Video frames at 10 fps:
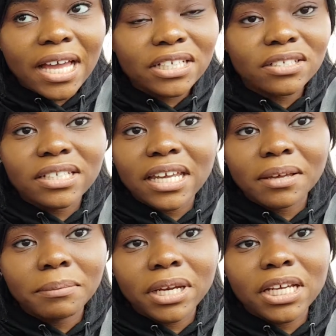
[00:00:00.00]
can take a
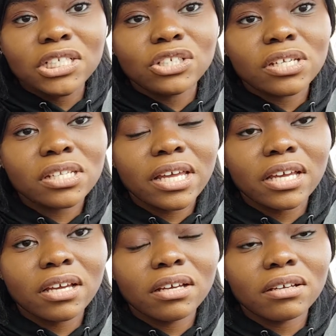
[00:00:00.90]
minute and just
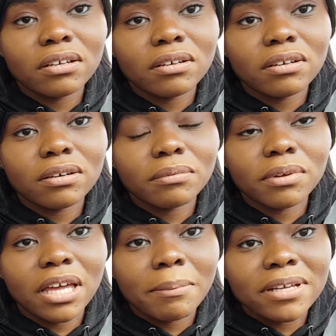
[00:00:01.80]
like
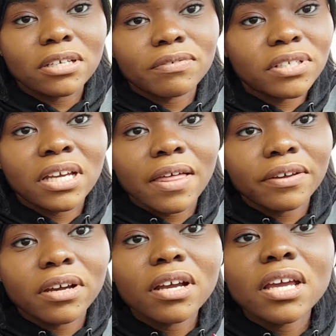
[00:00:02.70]
get myself
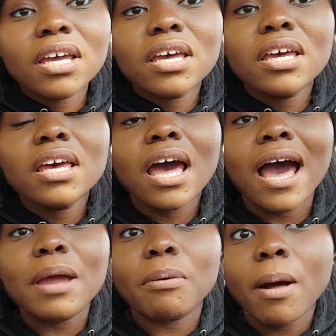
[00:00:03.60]
together.
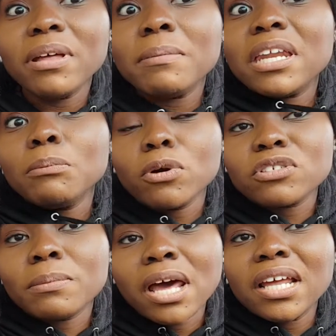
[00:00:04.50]
I probably made it more
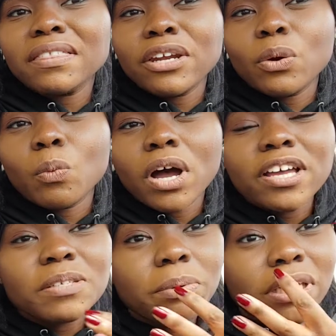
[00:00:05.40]
dramatic than it
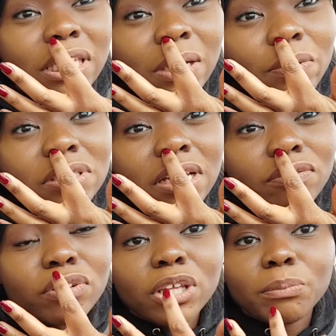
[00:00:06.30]
was, but here was like
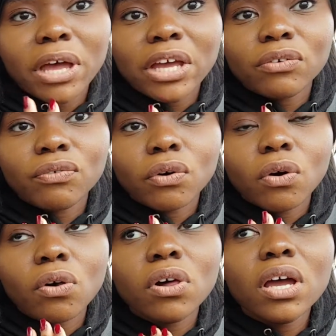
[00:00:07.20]
really painful.